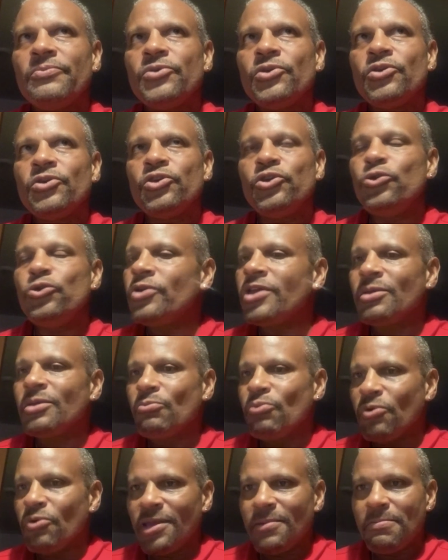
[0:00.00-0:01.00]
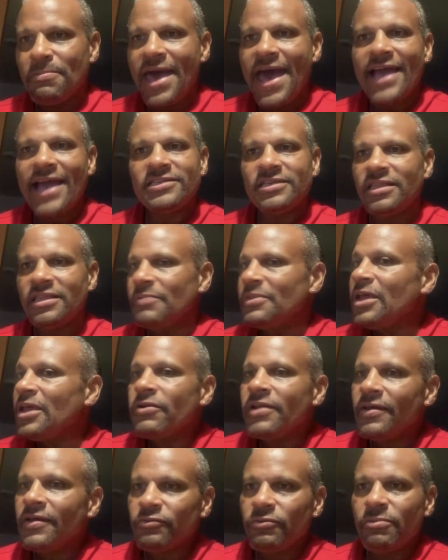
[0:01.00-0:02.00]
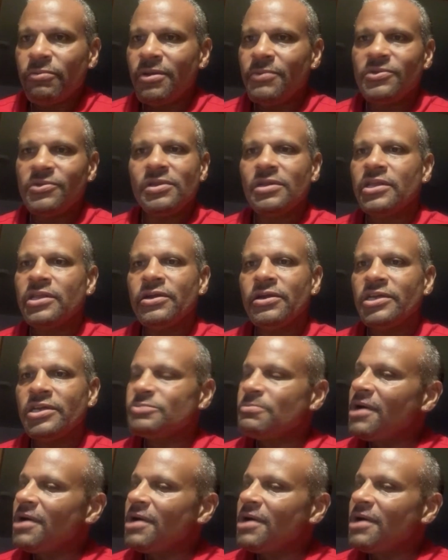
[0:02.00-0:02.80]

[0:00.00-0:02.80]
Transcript: you can bring back to them. They don't have to remember the lyrics.